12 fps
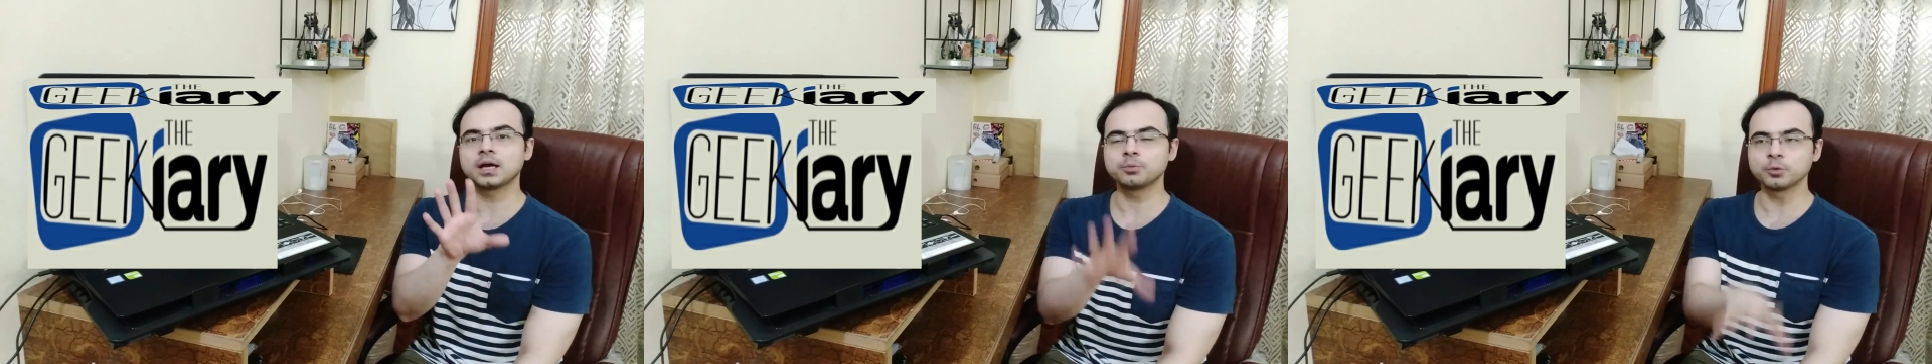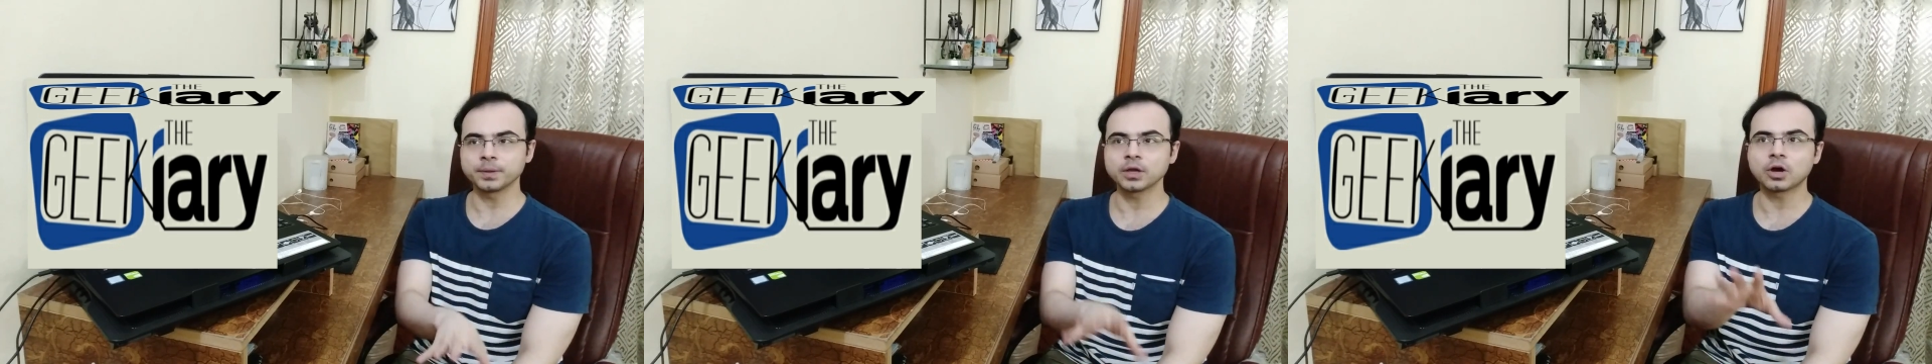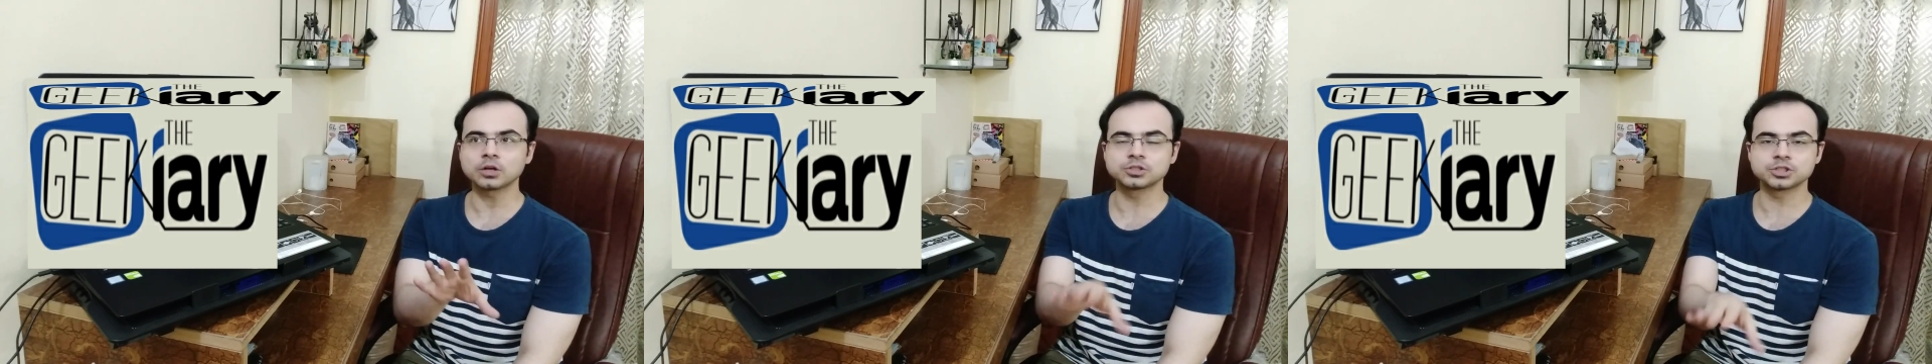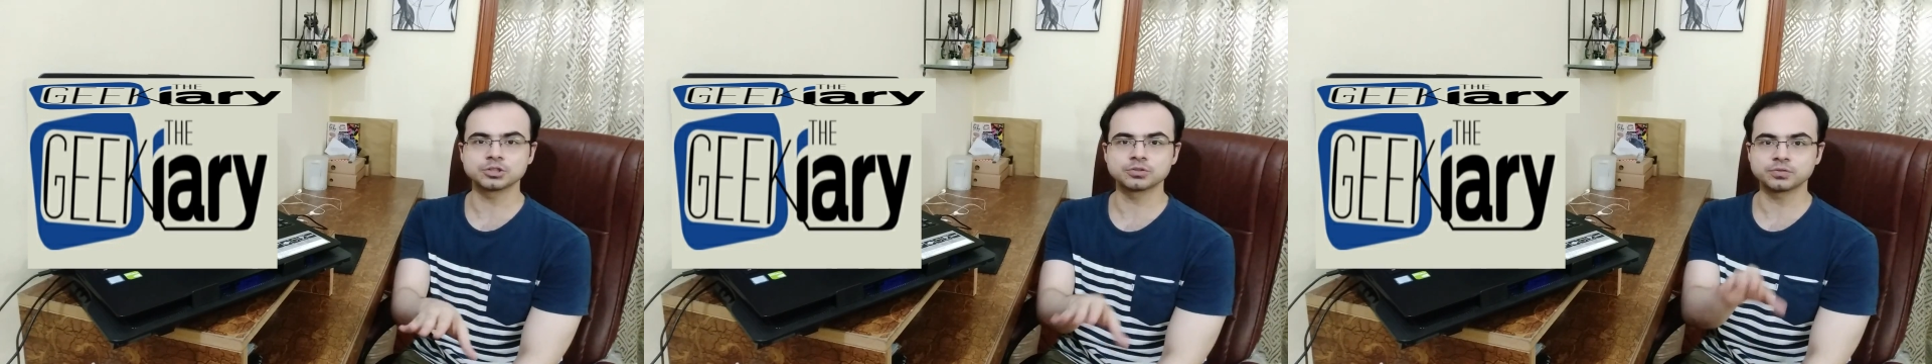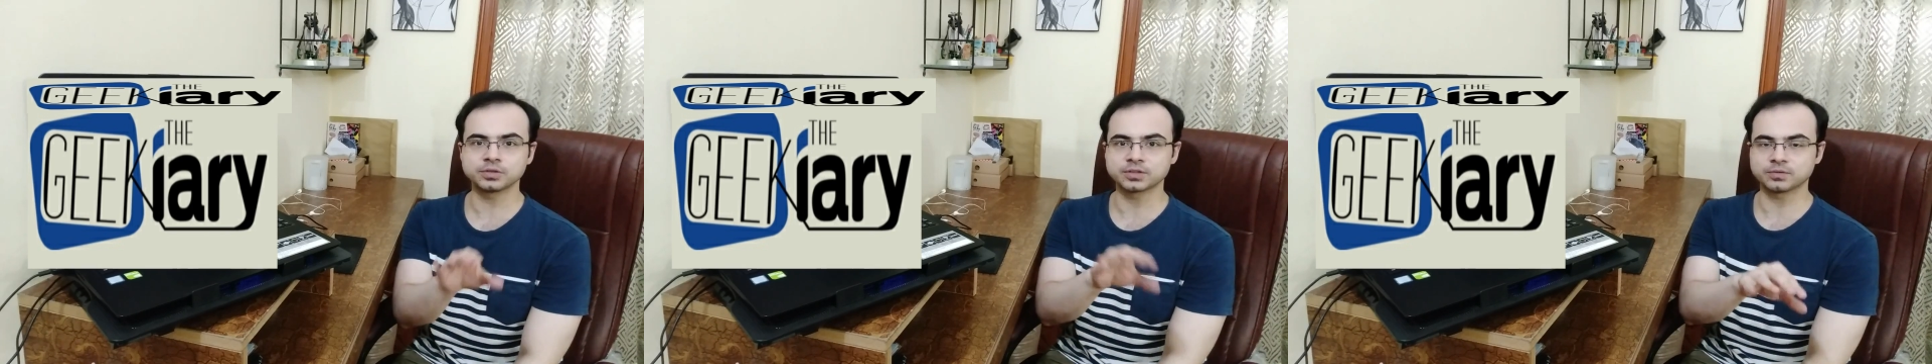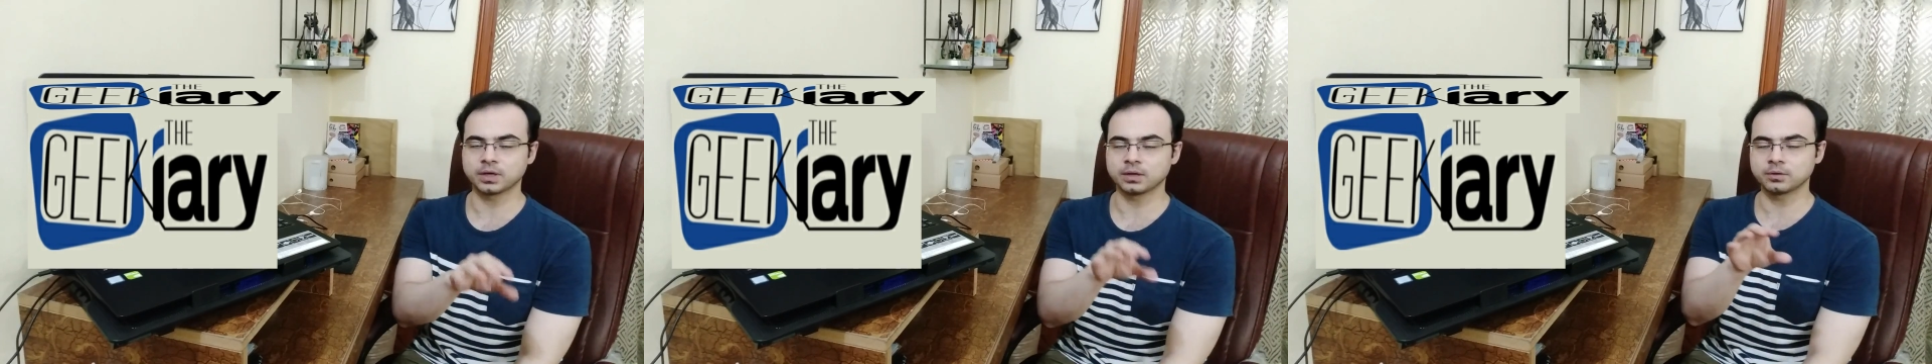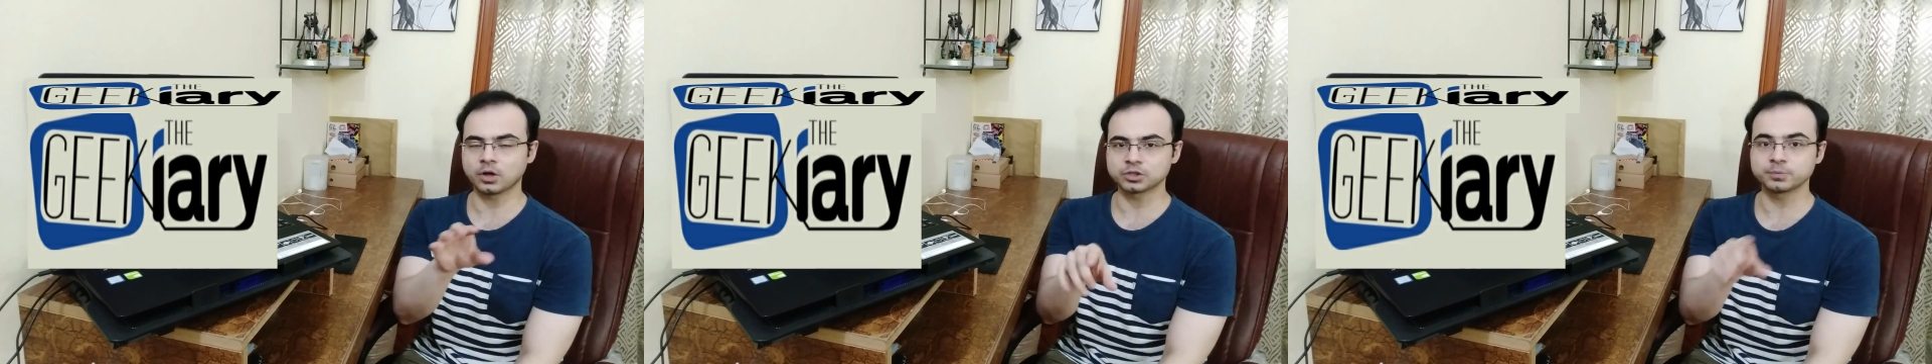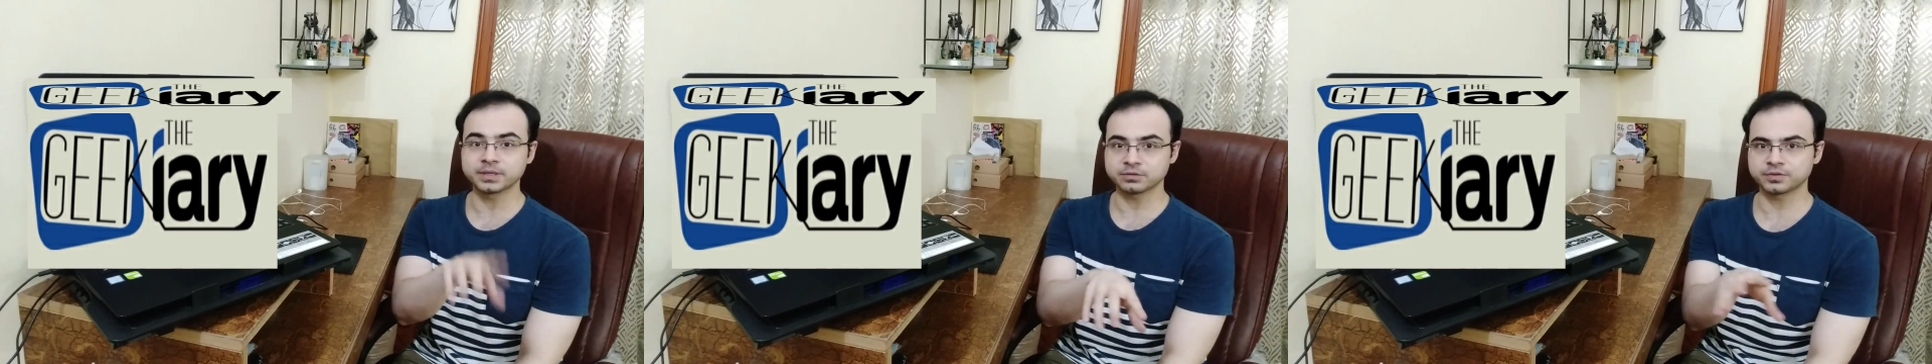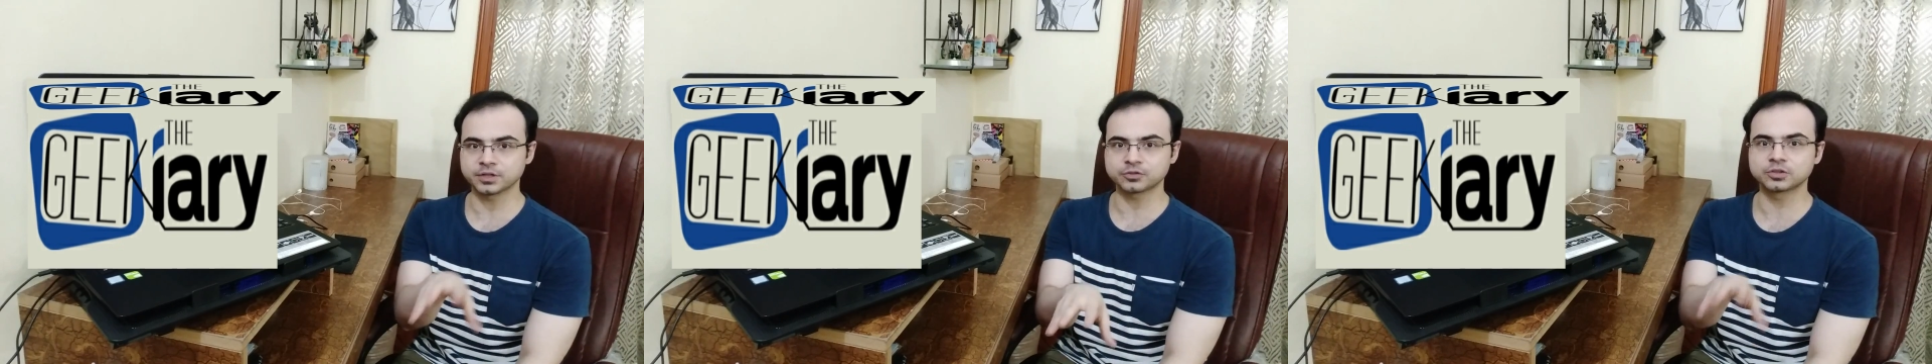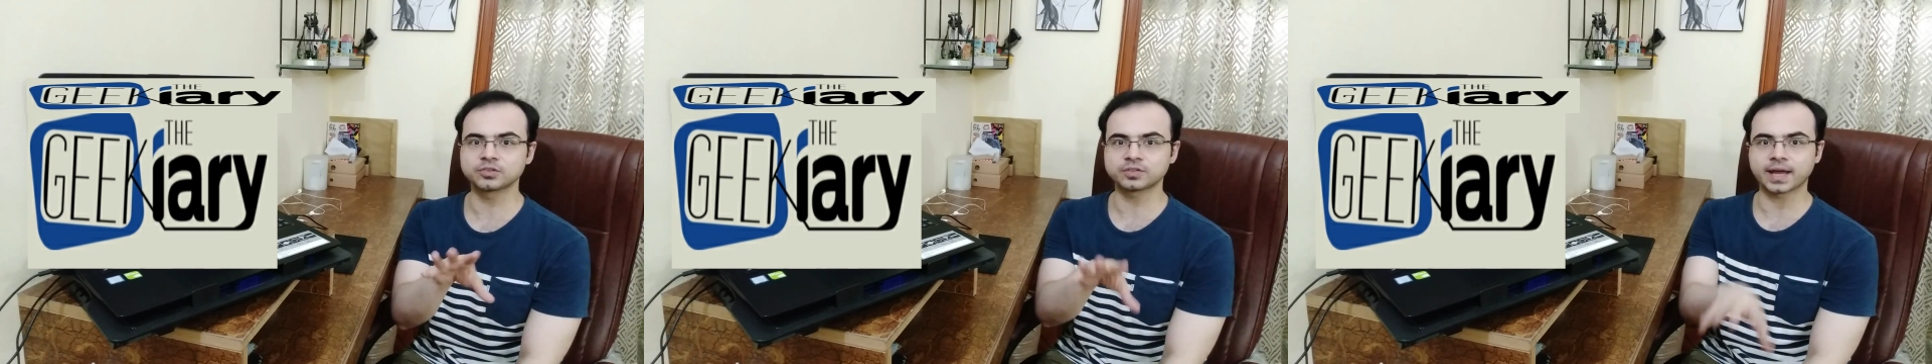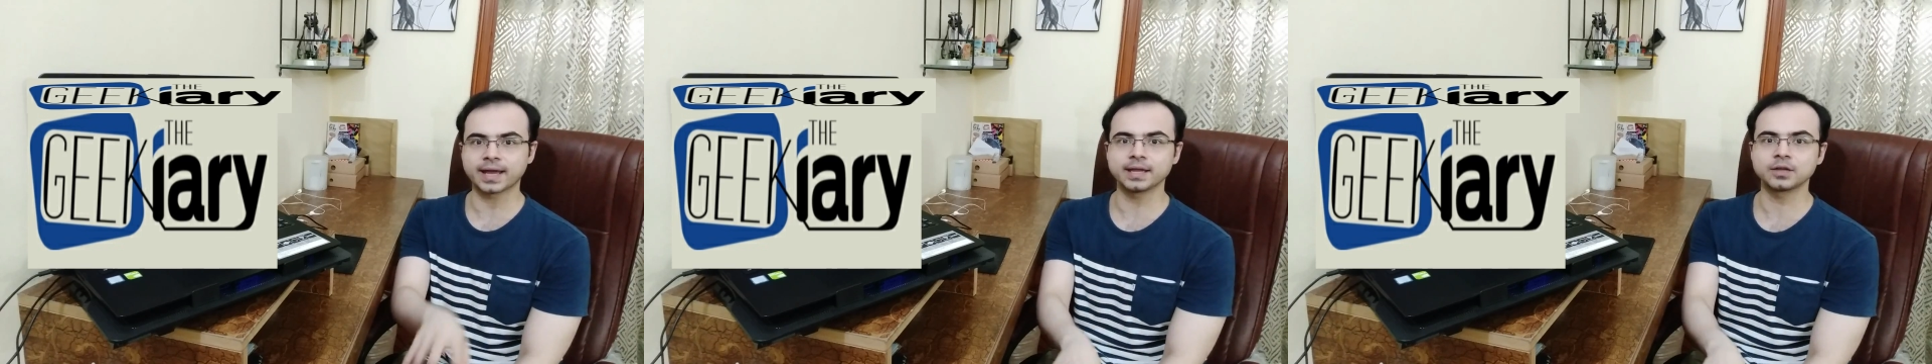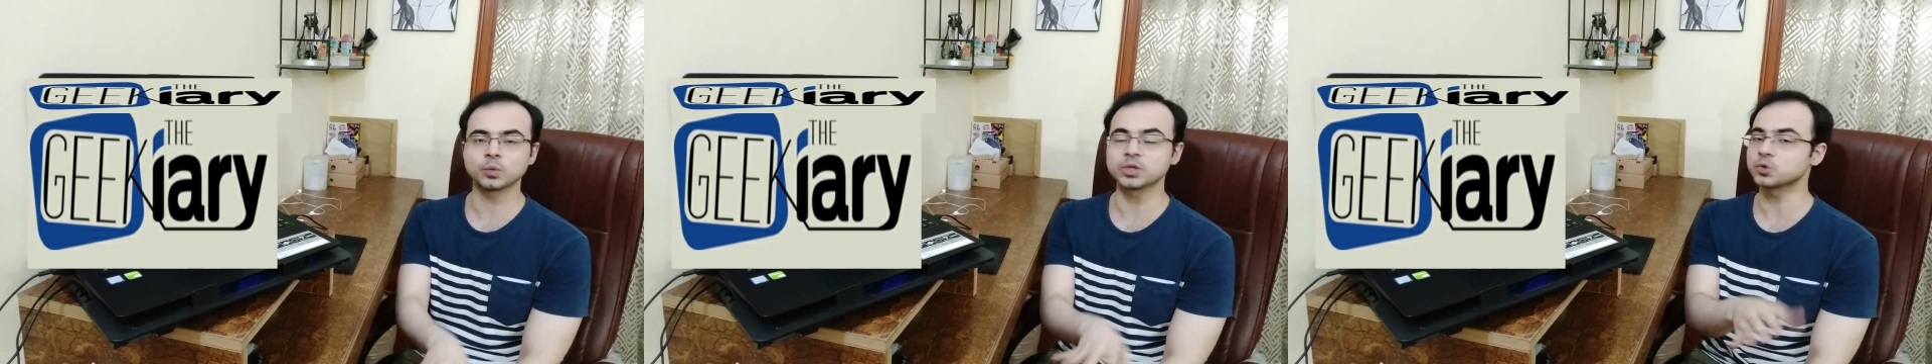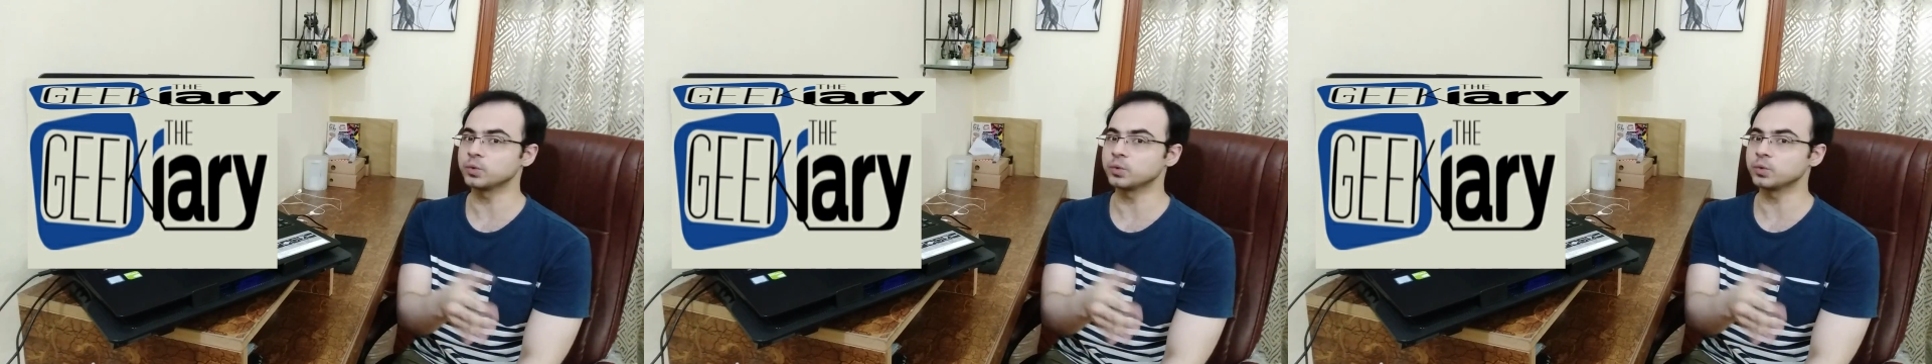Poopy got to be the first to decide which